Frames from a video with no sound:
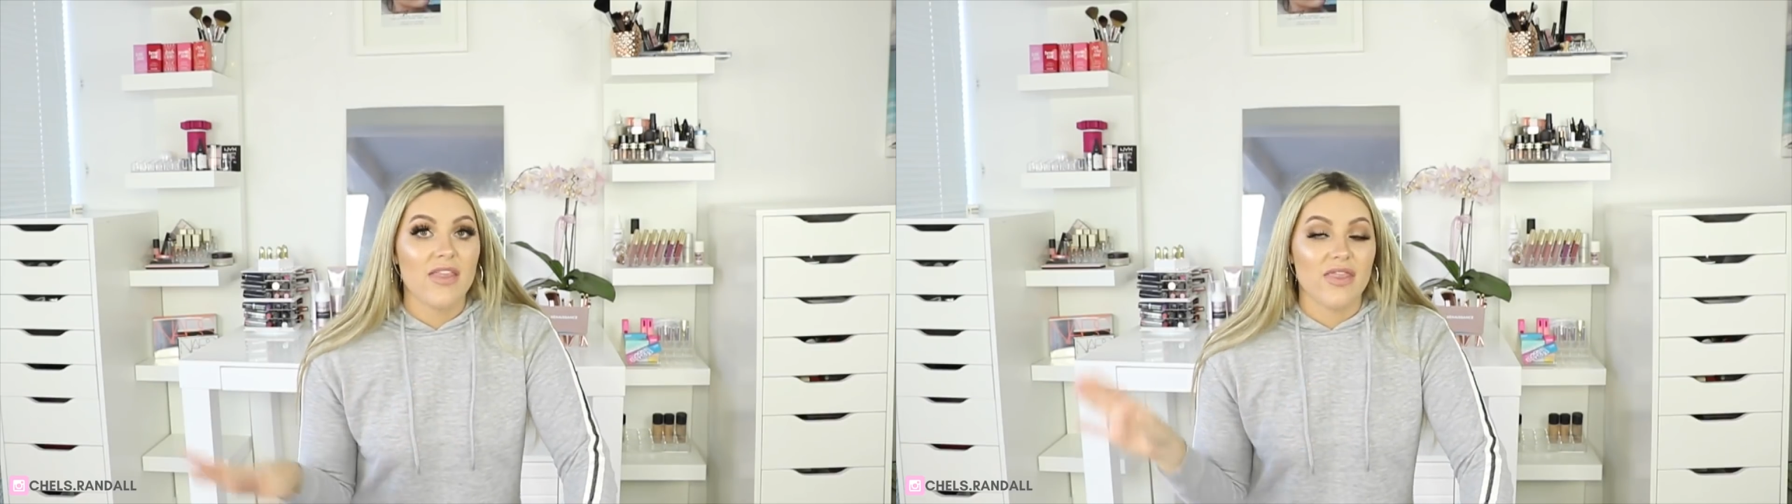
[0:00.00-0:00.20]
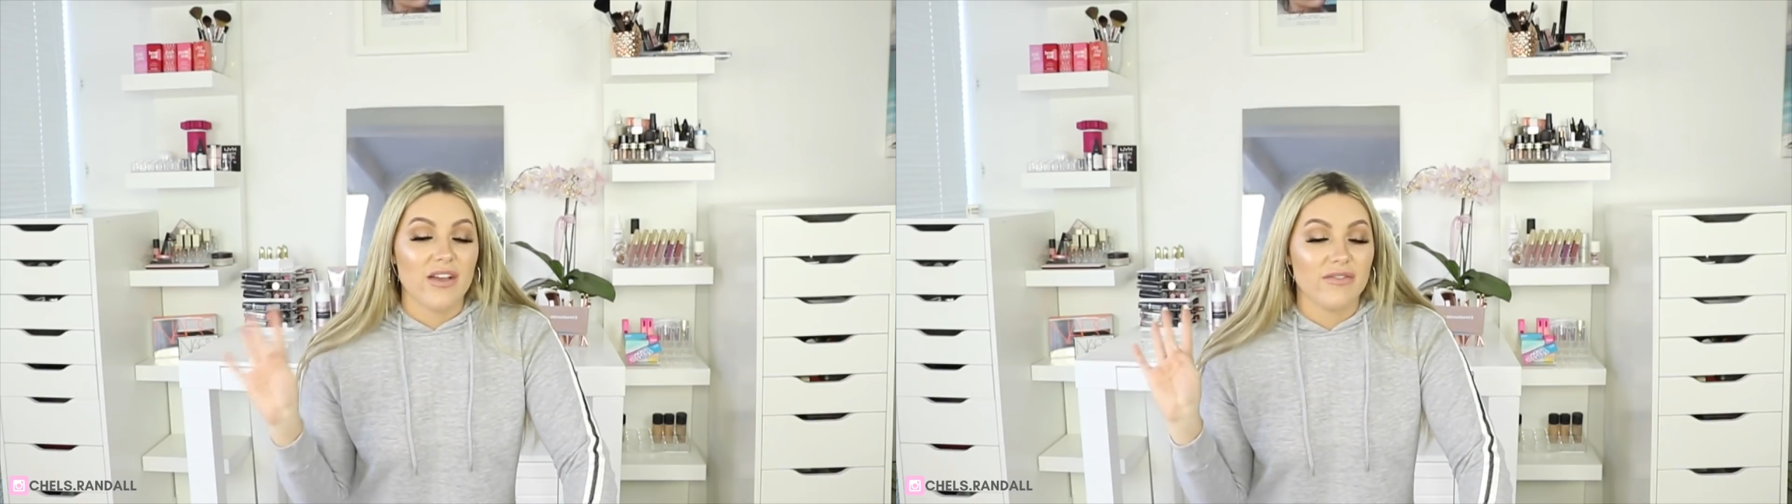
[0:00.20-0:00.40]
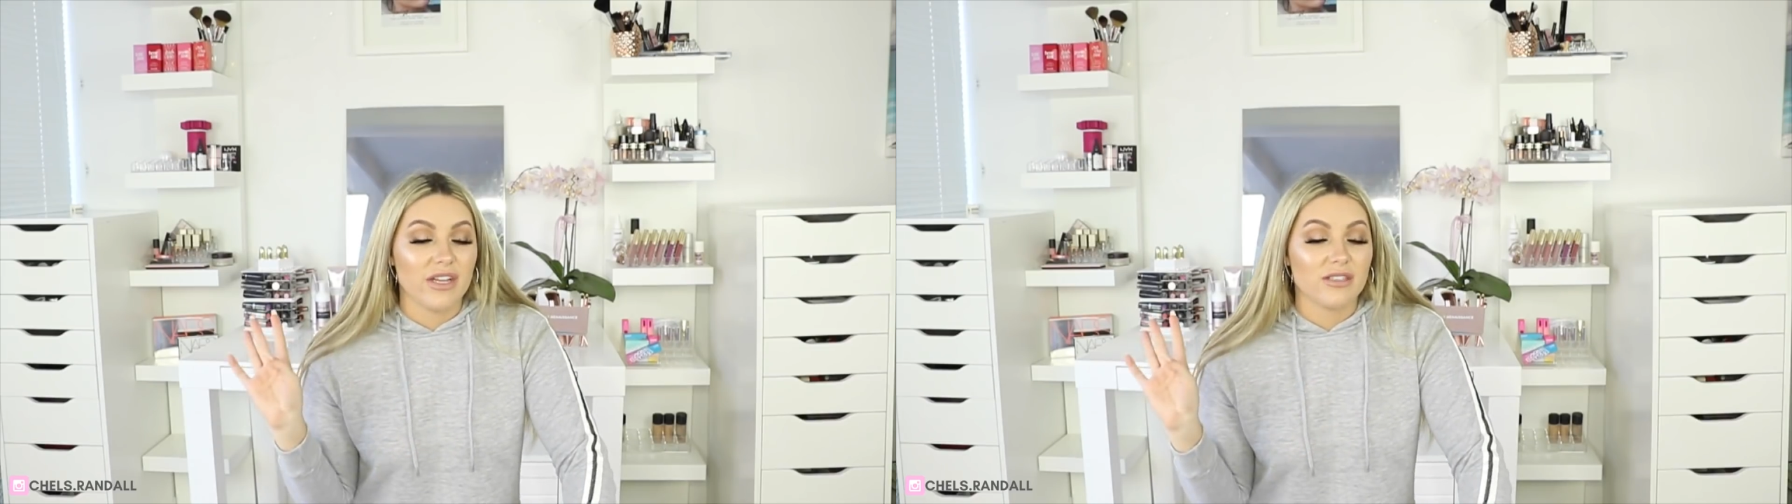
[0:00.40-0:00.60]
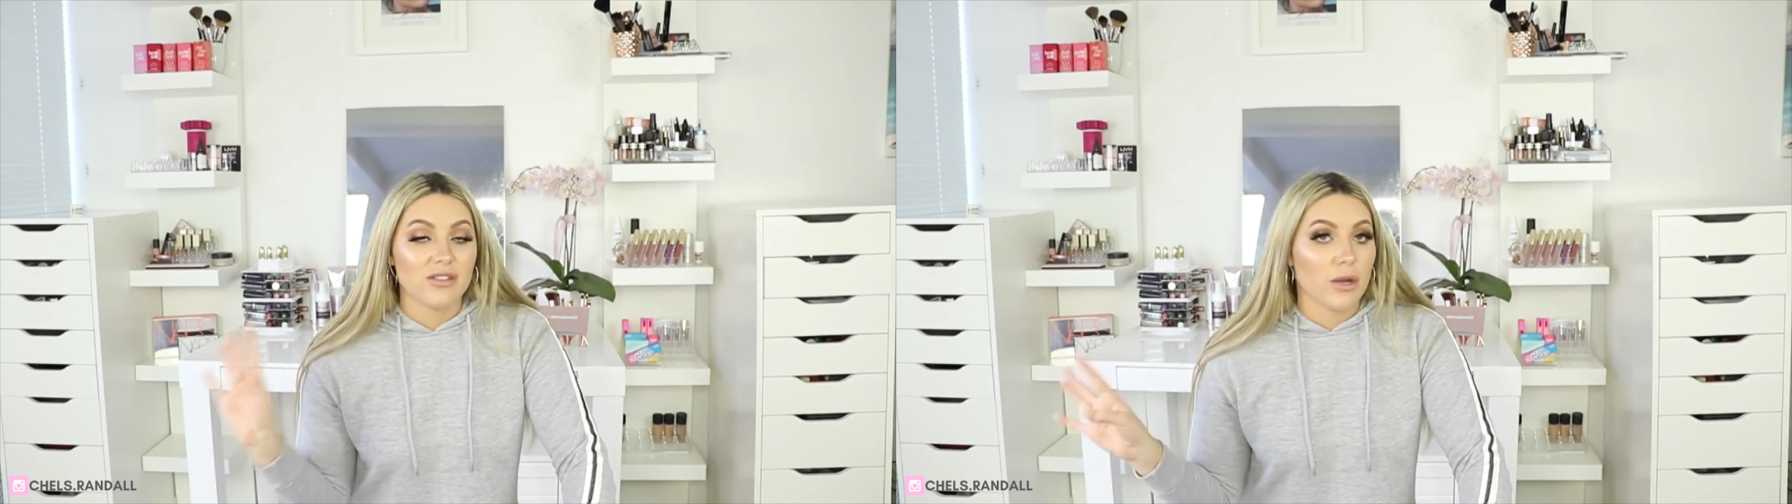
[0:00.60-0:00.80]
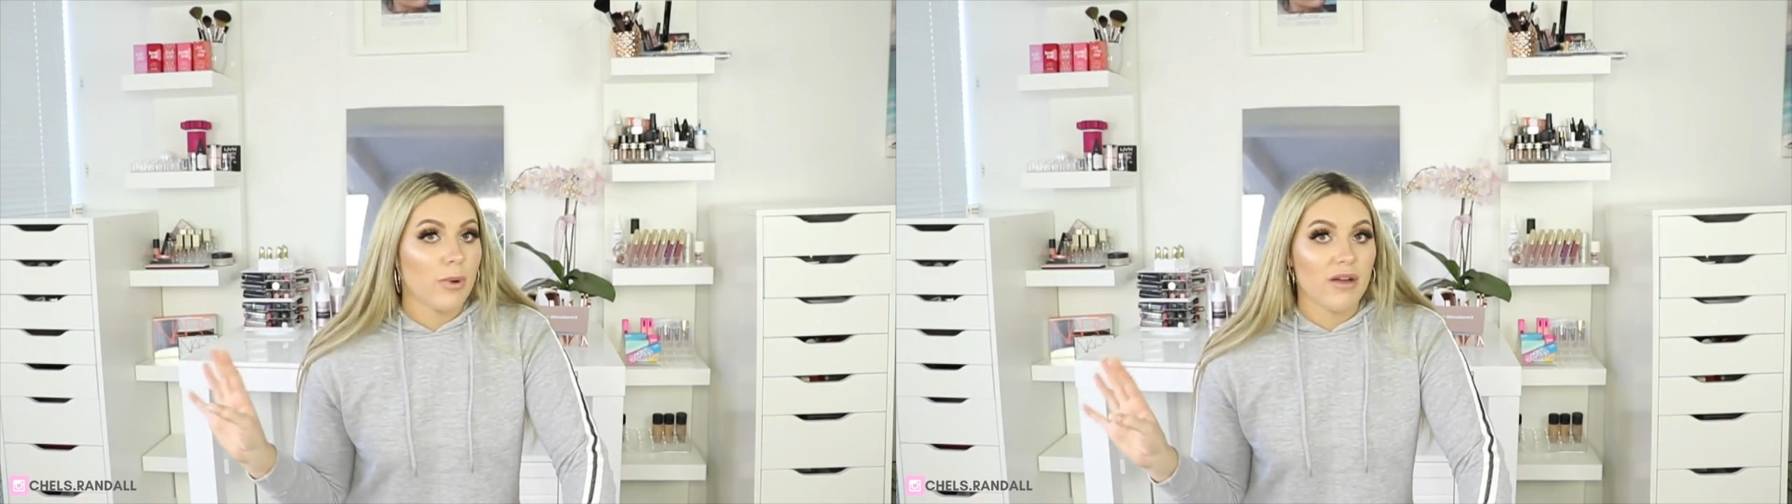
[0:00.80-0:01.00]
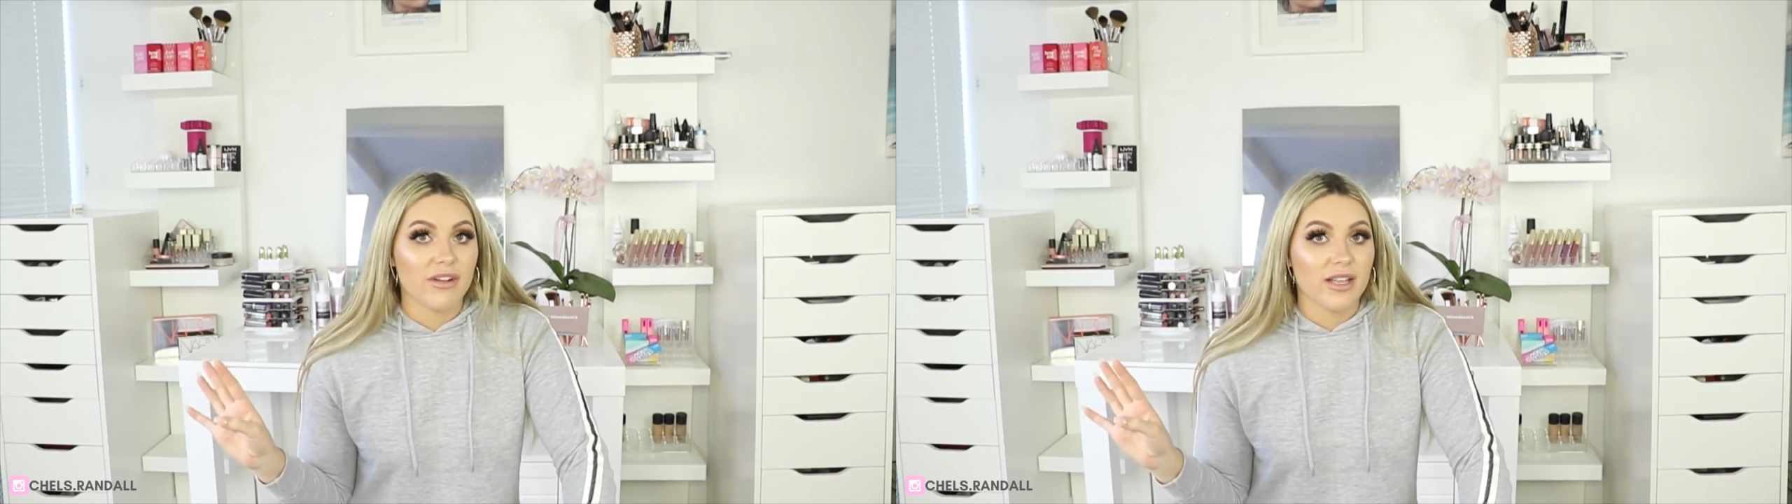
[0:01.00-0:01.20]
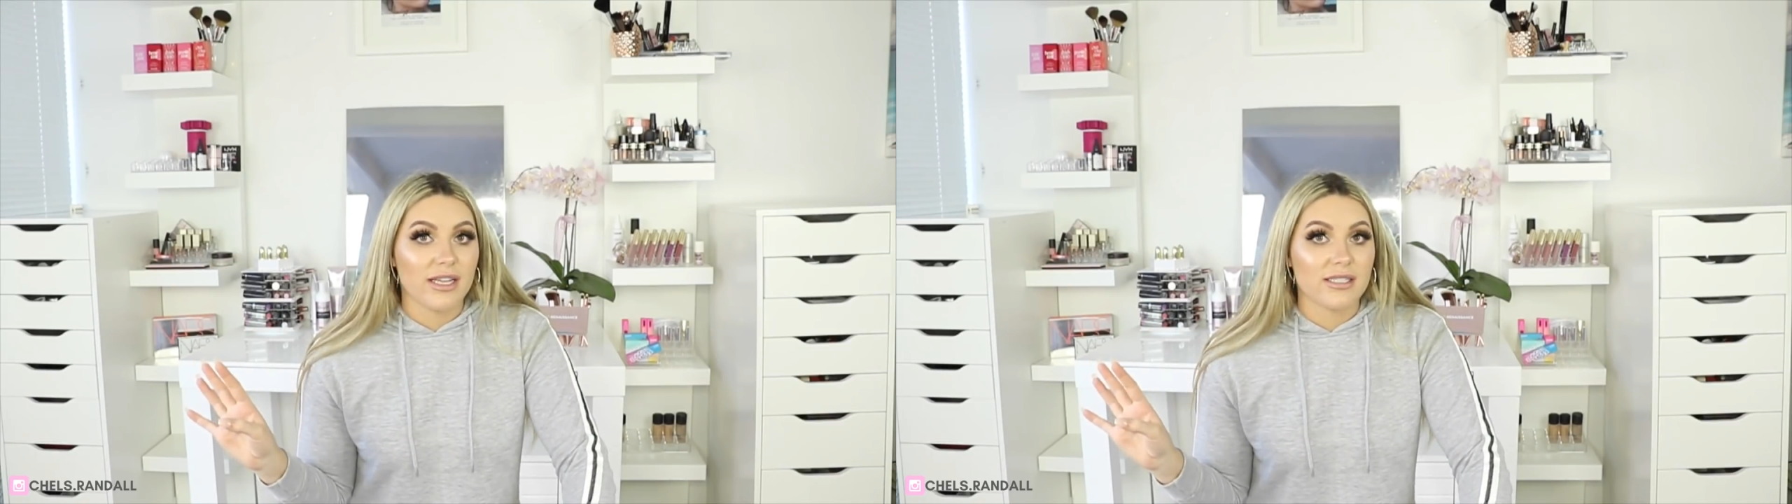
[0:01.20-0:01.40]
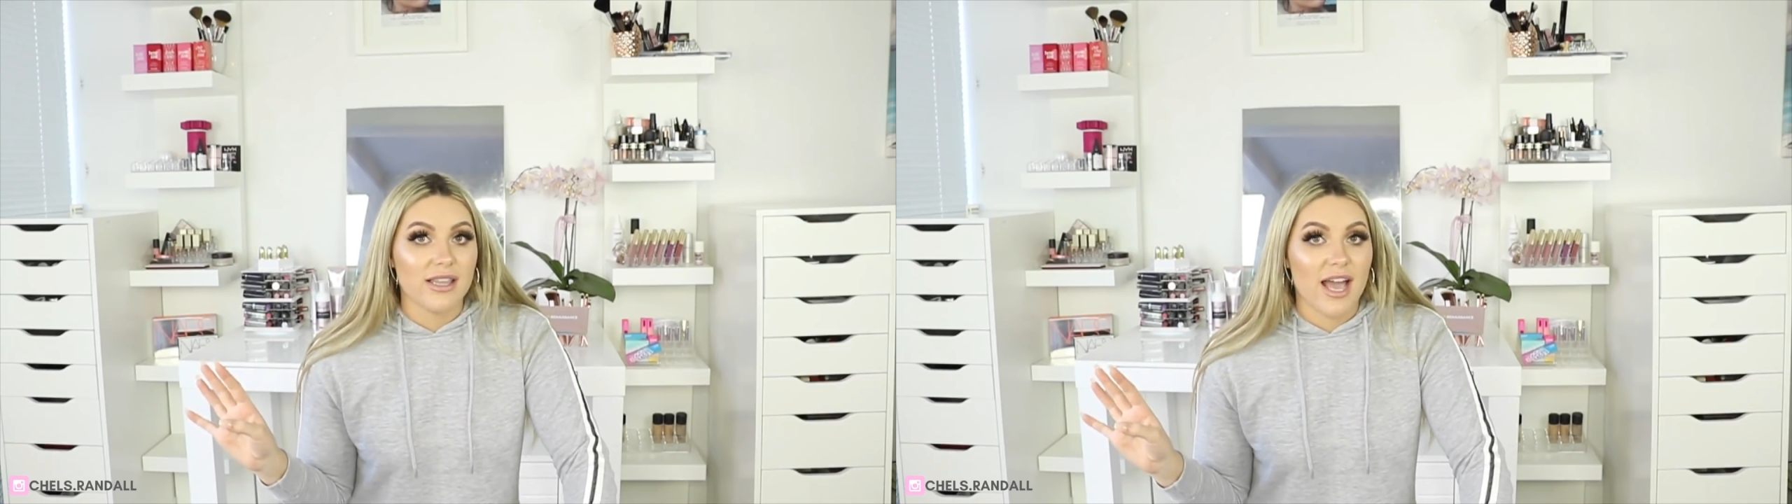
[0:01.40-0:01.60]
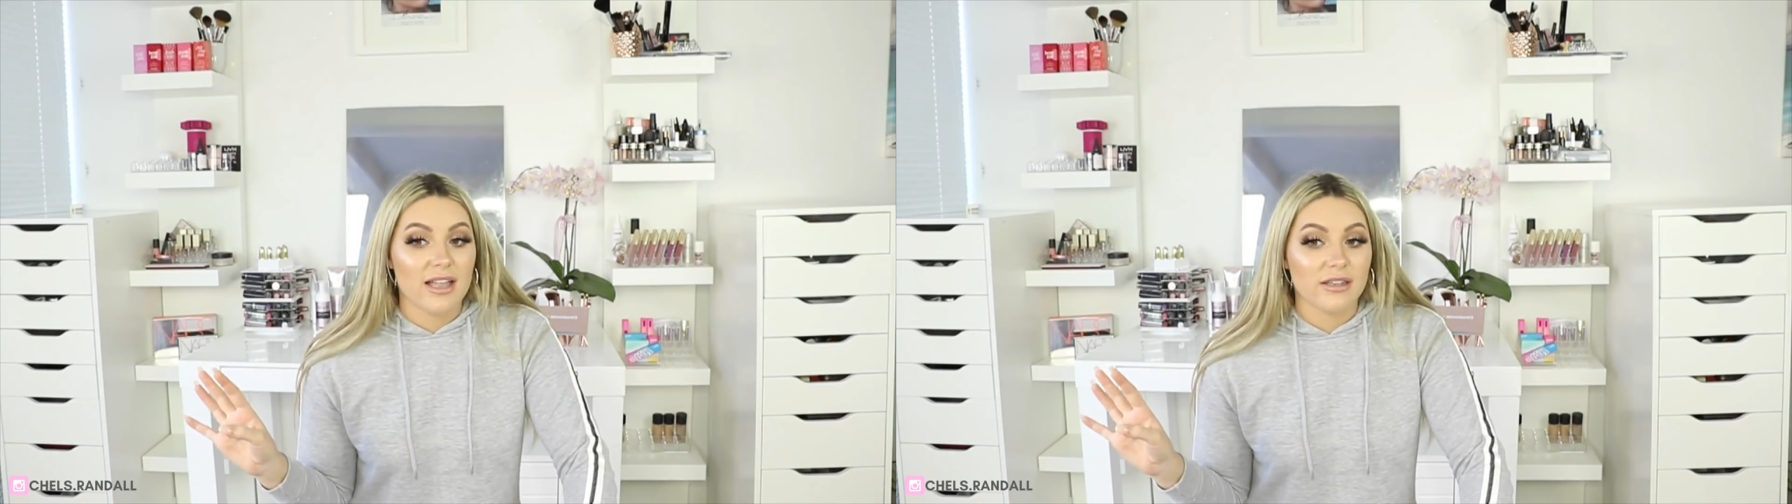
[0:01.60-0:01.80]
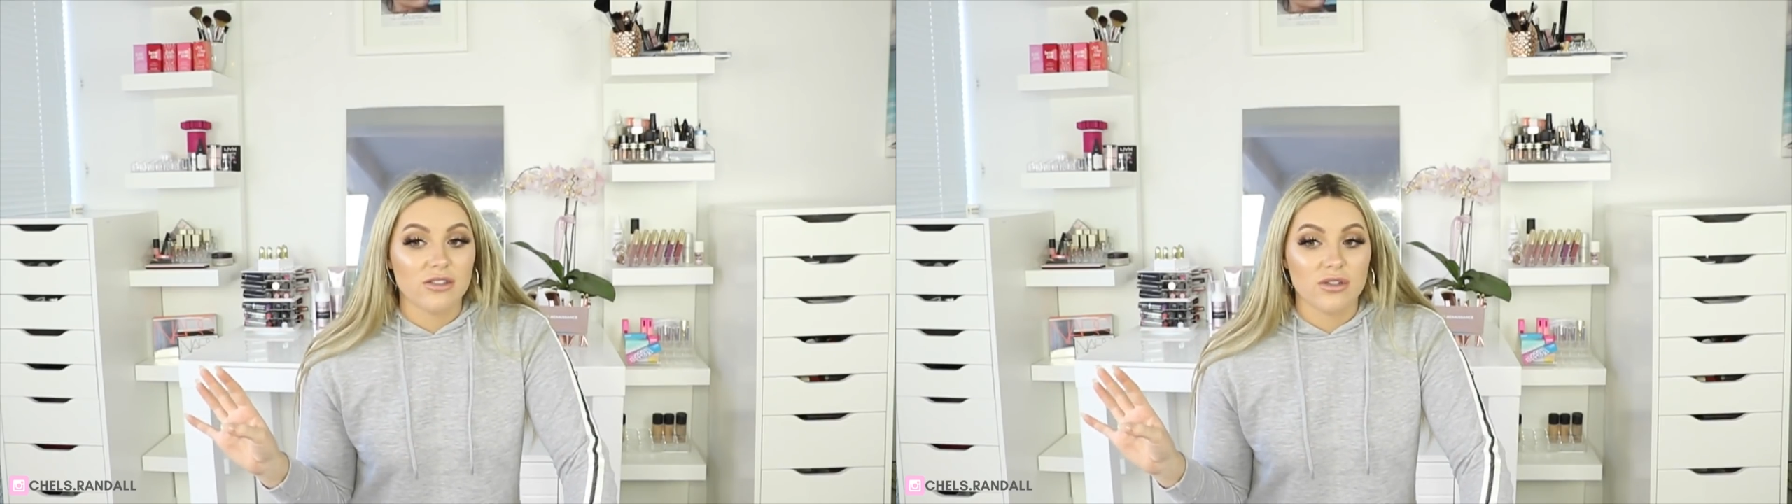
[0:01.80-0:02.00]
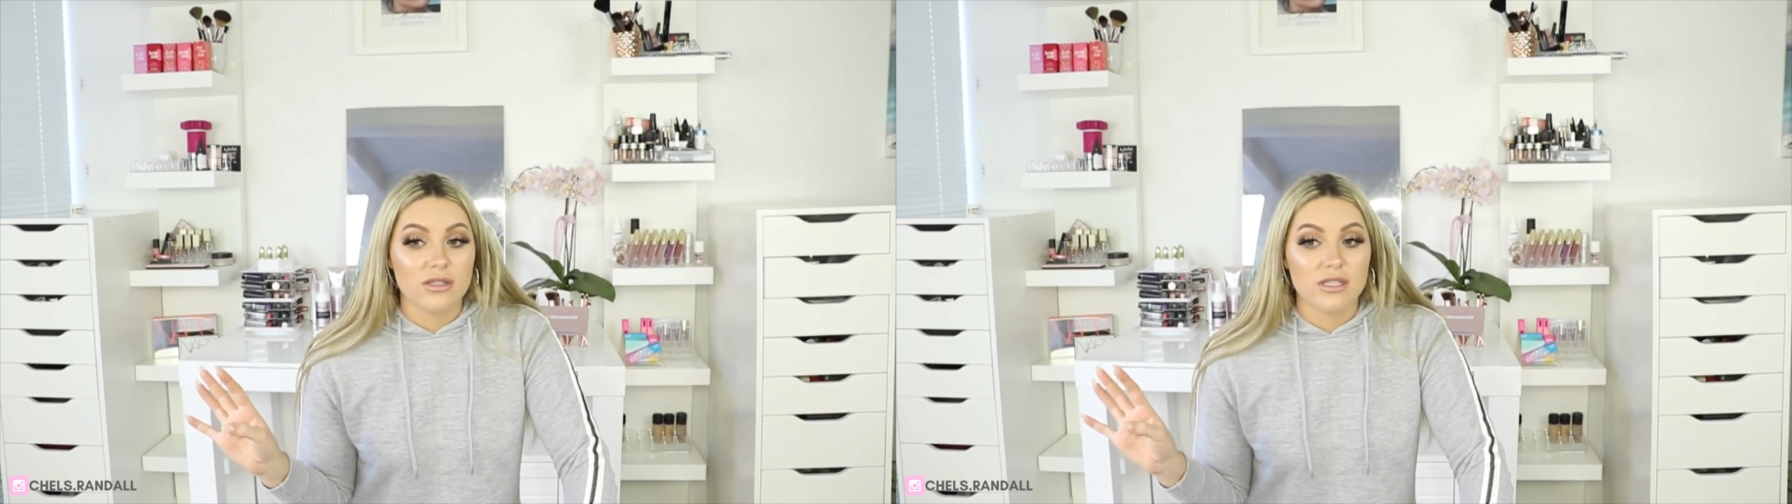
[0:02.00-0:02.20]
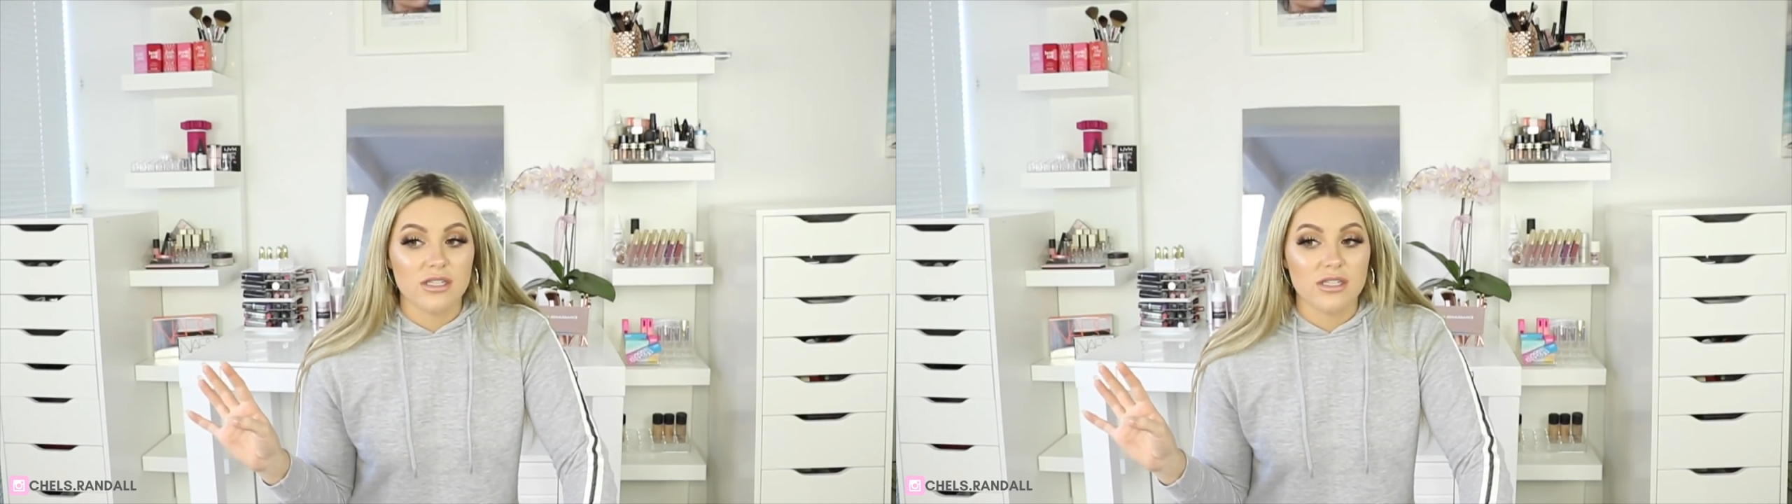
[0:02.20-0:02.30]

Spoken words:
they fit so perfectly into the Alex drawers.